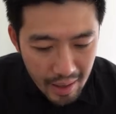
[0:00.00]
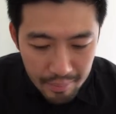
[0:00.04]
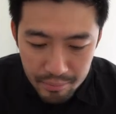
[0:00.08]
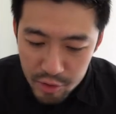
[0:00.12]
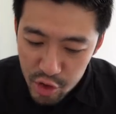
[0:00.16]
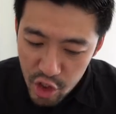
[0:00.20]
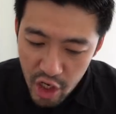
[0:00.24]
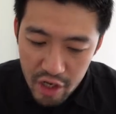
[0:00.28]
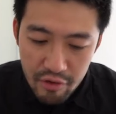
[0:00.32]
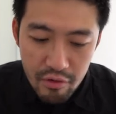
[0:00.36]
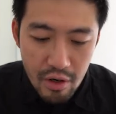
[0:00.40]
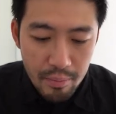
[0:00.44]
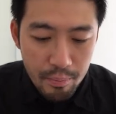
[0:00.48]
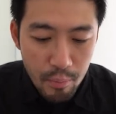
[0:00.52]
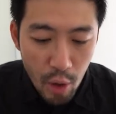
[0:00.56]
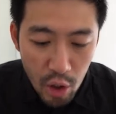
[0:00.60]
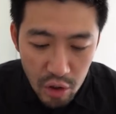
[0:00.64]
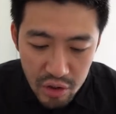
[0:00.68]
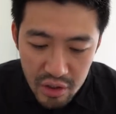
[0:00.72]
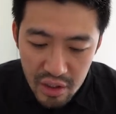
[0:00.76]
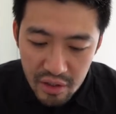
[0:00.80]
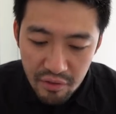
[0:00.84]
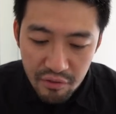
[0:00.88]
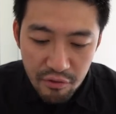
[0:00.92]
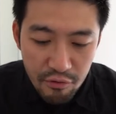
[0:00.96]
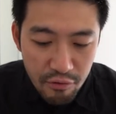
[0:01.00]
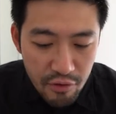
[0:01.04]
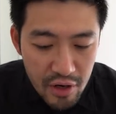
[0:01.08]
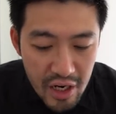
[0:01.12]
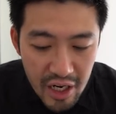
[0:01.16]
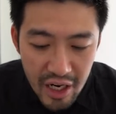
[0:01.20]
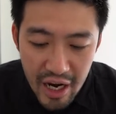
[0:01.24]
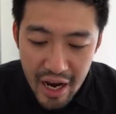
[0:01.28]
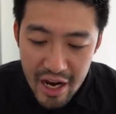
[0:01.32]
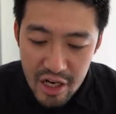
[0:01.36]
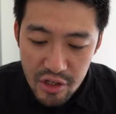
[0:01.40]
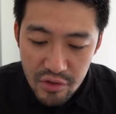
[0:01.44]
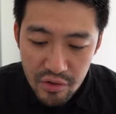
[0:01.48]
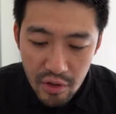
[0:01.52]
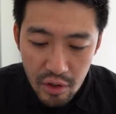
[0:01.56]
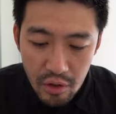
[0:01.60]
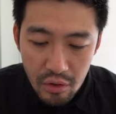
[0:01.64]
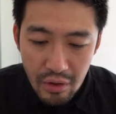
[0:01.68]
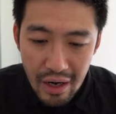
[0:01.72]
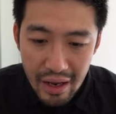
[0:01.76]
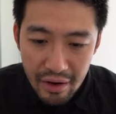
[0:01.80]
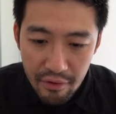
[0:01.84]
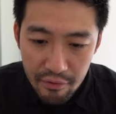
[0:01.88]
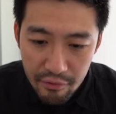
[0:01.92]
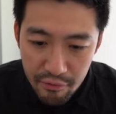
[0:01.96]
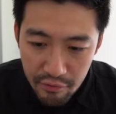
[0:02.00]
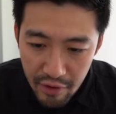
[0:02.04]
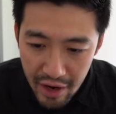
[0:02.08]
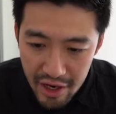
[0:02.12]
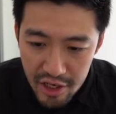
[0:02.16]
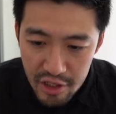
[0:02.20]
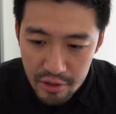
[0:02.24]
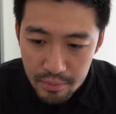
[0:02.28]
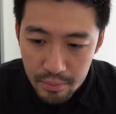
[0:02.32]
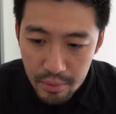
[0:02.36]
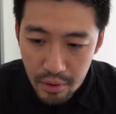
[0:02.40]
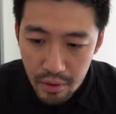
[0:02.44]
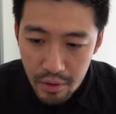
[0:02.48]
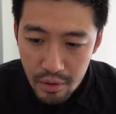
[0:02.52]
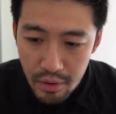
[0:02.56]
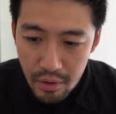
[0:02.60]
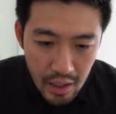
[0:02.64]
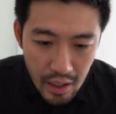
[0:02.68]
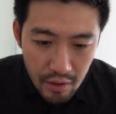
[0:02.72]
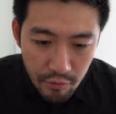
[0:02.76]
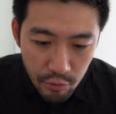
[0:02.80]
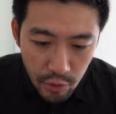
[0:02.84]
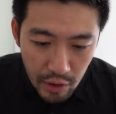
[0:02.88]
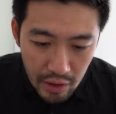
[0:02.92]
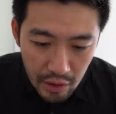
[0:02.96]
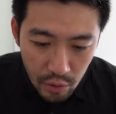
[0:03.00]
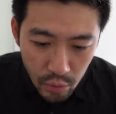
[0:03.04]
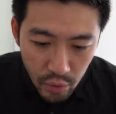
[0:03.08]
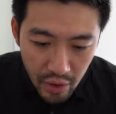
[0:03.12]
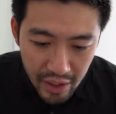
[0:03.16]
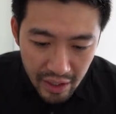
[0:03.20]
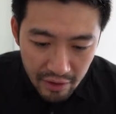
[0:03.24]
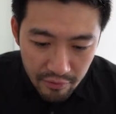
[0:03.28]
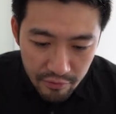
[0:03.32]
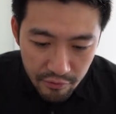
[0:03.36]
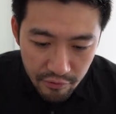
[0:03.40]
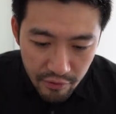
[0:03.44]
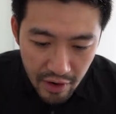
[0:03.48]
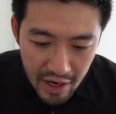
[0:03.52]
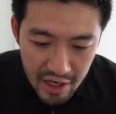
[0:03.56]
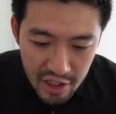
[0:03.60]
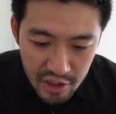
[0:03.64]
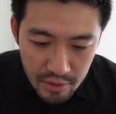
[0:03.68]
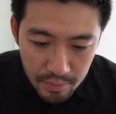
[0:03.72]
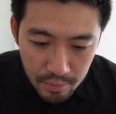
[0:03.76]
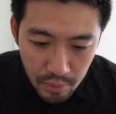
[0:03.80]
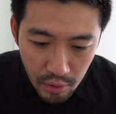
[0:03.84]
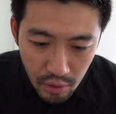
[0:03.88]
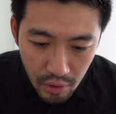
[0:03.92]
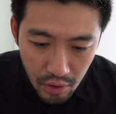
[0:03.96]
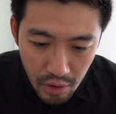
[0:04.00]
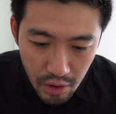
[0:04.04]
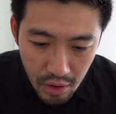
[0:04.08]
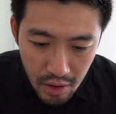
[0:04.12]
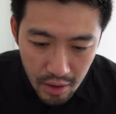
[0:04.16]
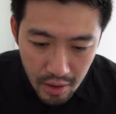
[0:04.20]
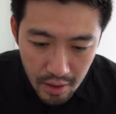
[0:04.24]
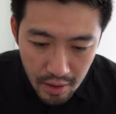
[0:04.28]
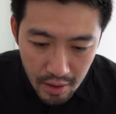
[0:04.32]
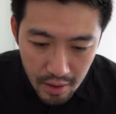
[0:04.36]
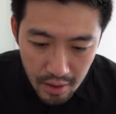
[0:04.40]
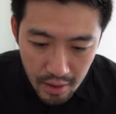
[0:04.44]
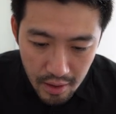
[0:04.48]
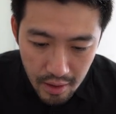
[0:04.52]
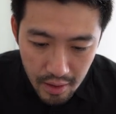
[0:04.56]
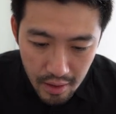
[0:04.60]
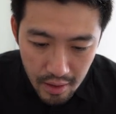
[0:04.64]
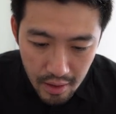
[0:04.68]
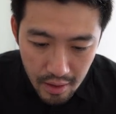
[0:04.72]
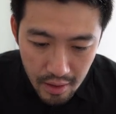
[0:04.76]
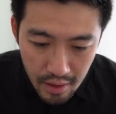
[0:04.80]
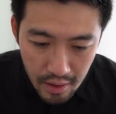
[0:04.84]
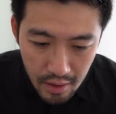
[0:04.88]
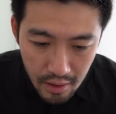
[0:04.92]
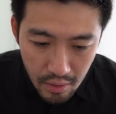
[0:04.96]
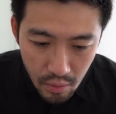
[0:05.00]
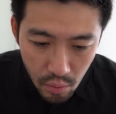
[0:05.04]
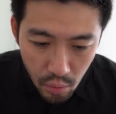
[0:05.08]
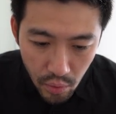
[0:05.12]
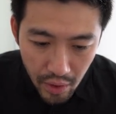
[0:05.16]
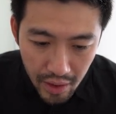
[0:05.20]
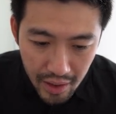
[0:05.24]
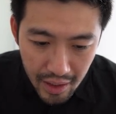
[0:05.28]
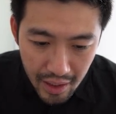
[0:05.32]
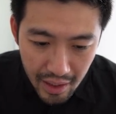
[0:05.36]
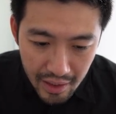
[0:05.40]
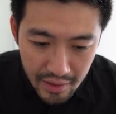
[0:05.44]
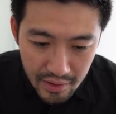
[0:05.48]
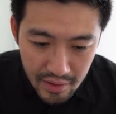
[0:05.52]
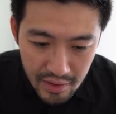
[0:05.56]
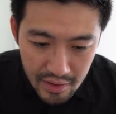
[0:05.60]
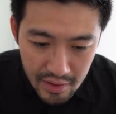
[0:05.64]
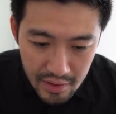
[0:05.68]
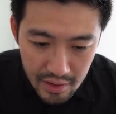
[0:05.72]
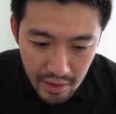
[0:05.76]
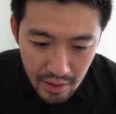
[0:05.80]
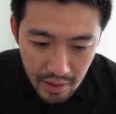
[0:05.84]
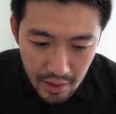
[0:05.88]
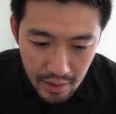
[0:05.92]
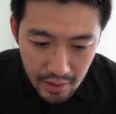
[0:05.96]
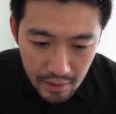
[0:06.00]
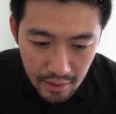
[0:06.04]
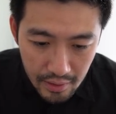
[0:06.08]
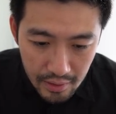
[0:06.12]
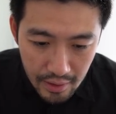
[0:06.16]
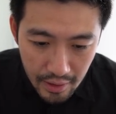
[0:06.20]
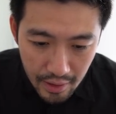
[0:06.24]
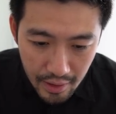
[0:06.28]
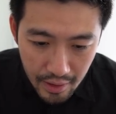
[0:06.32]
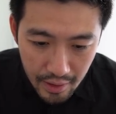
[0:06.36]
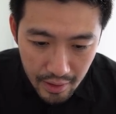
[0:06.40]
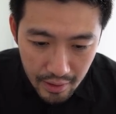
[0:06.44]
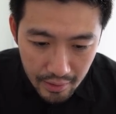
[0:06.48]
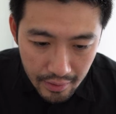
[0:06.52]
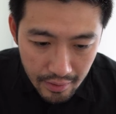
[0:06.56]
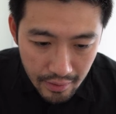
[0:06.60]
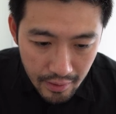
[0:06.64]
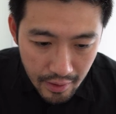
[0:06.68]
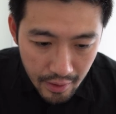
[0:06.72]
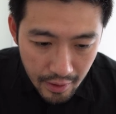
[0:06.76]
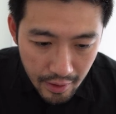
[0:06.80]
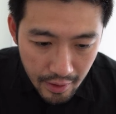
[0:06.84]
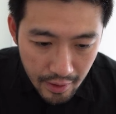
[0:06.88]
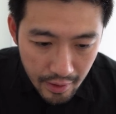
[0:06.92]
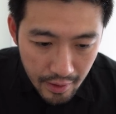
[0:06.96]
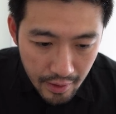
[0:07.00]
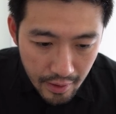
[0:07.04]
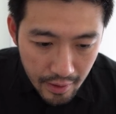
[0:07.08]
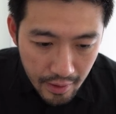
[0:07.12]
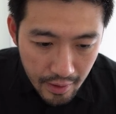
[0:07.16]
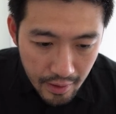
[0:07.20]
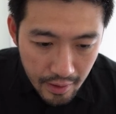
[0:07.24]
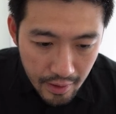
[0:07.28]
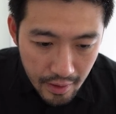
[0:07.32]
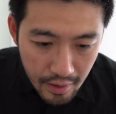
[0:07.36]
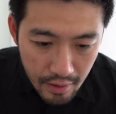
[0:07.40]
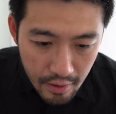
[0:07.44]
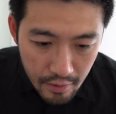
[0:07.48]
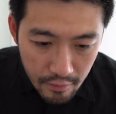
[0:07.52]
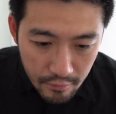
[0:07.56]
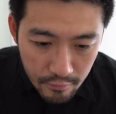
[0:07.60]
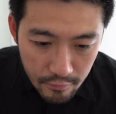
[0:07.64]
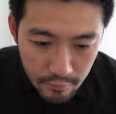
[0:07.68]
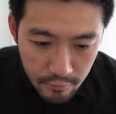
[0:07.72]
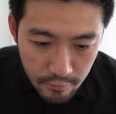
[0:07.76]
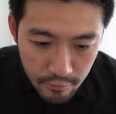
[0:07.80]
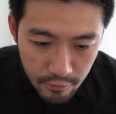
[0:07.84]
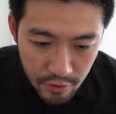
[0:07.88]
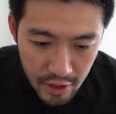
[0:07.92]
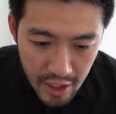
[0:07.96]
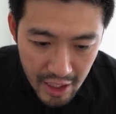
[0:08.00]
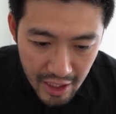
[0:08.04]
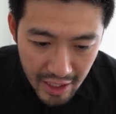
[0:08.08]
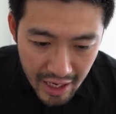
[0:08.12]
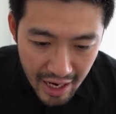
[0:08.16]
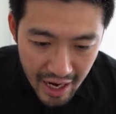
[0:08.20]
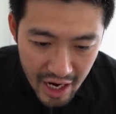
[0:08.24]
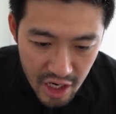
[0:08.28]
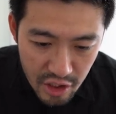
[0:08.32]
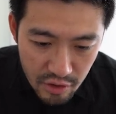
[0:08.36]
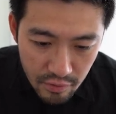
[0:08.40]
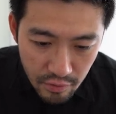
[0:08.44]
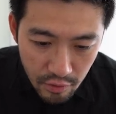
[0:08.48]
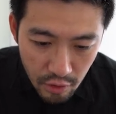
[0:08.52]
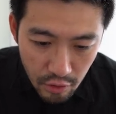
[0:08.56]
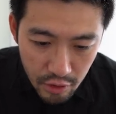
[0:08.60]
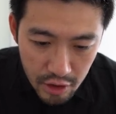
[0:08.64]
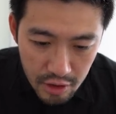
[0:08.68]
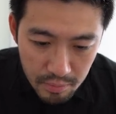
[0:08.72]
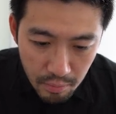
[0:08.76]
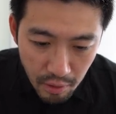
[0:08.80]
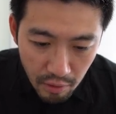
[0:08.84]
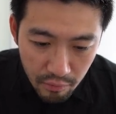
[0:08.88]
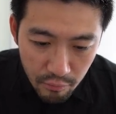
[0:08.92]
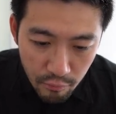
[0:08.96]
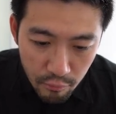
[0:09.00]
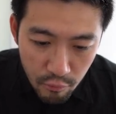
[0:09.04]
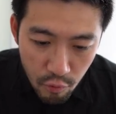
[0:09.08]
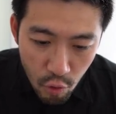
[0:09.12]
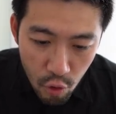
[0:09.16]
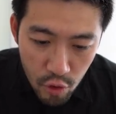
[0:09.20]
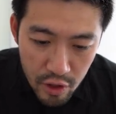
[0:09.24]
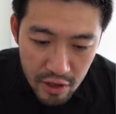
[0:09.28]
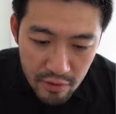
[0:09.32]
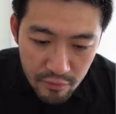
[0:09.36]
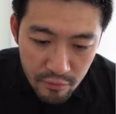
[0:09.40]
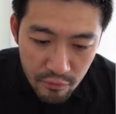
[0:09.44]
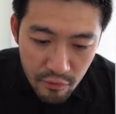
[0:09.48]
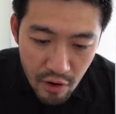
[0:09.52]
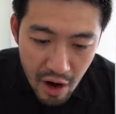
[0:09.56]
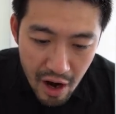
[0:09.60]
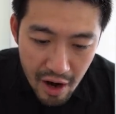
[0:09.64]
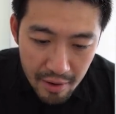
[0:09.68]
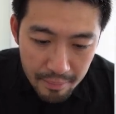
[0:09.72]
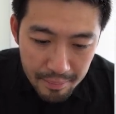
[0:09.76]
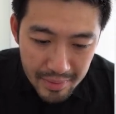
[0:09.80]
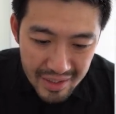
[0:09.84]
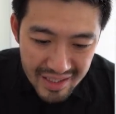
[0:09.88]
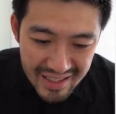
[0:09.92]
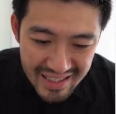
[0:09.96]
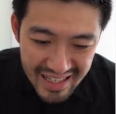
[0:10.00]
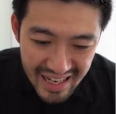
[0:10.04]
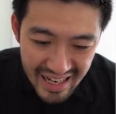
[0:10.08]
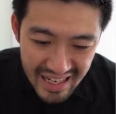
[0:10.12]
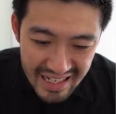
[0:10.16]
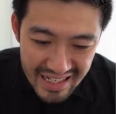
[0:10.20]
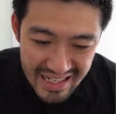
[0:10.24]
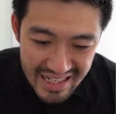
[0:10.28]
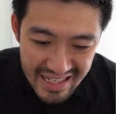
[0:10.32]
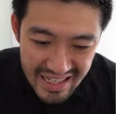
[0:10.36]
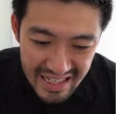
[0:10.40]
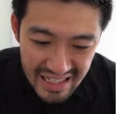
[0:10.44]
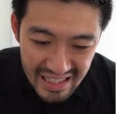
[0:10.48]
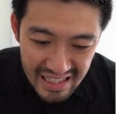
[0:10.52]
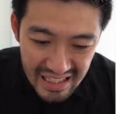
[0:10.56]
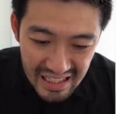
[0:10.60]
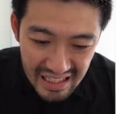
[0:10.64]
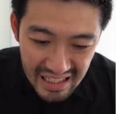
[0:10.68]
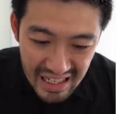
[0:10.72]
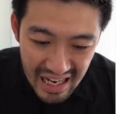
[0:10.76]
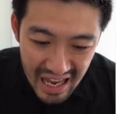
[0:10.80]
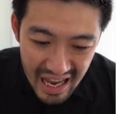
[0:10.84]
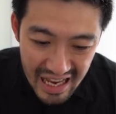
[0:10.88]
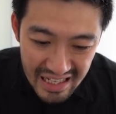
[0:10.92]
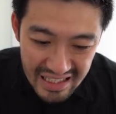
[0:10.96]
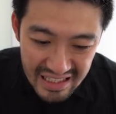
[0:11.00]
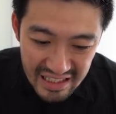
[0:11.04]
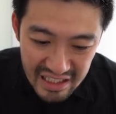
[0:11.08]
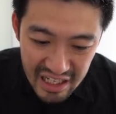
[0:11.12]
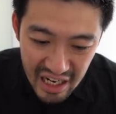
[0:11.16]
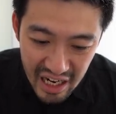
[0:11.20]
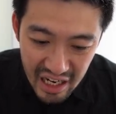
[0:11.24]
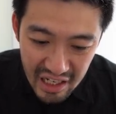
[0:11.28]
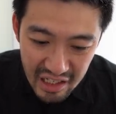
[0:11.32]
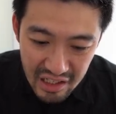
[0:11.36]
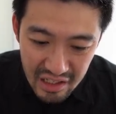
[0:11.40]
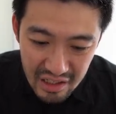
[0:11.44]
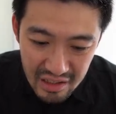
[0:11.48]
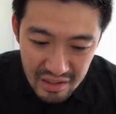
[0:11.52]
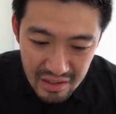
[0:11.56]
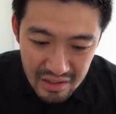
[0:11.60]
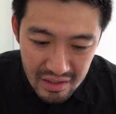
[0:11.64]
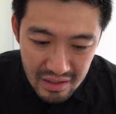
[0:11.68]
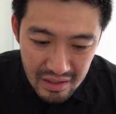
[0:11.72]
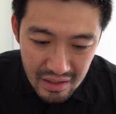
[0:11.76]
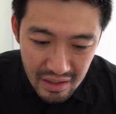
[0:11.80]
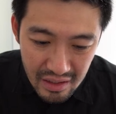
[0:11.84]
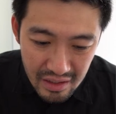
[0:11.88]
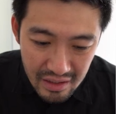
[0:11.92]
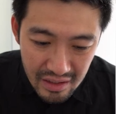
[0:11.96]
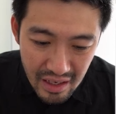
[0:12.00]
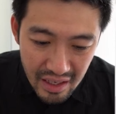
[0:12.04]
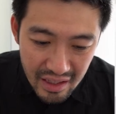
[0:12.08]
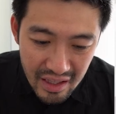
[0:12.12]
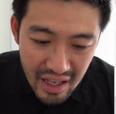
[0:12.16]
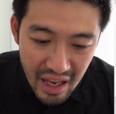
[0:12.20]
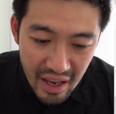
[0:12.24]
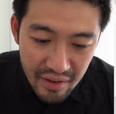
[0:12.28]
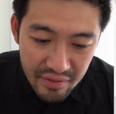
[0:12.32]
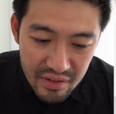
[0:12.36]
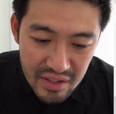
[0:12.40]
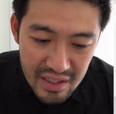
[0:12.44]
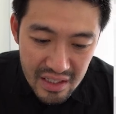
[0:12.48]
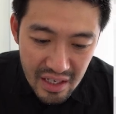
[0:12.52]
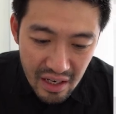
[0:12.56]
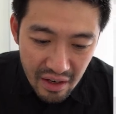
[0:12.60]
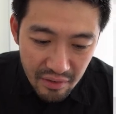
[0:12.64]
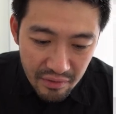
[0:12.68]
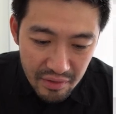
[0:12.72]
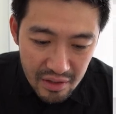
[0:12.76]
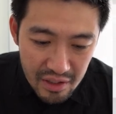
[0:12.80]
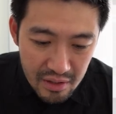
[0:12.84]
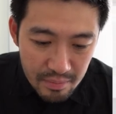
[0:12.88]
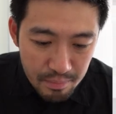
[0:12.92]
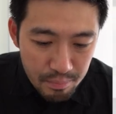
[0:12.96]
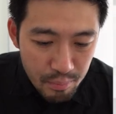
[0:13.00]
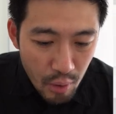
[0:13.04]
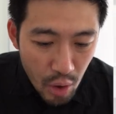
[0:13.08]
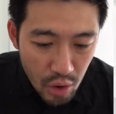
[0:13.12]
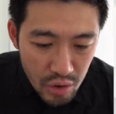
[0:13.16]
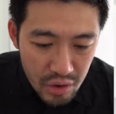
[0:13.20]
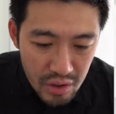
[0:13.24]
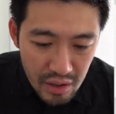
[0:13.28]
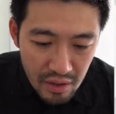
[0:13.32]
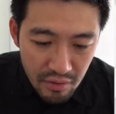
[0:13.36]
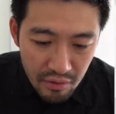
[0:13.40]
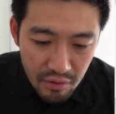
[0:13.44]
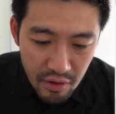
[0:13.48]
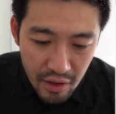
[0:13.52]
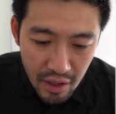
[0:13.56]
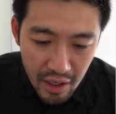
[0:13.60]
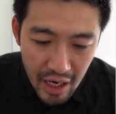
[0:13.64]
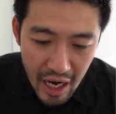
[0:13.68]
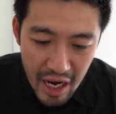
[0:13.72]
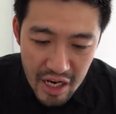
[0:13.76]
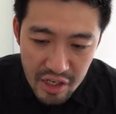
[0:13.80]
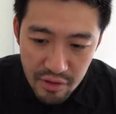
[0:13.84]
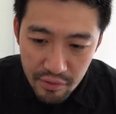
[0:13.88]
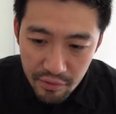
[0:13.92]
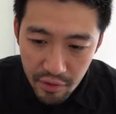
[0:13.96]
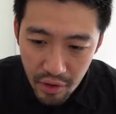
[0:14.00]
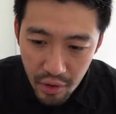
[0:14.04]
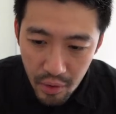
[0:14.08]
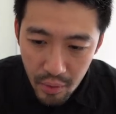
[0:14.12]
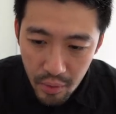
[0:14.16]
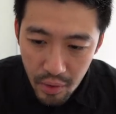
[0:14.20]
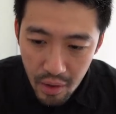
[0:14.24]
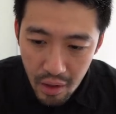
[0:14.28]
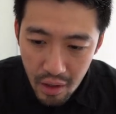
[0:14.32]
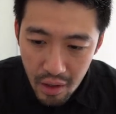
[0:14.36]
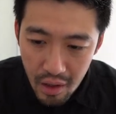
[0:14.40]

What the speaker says: generate positive free cash flow, like Facebook. If we look at Facebook, we can see that their free cash flow is about 45% in the last 10 years. That FCF is positive cash flow.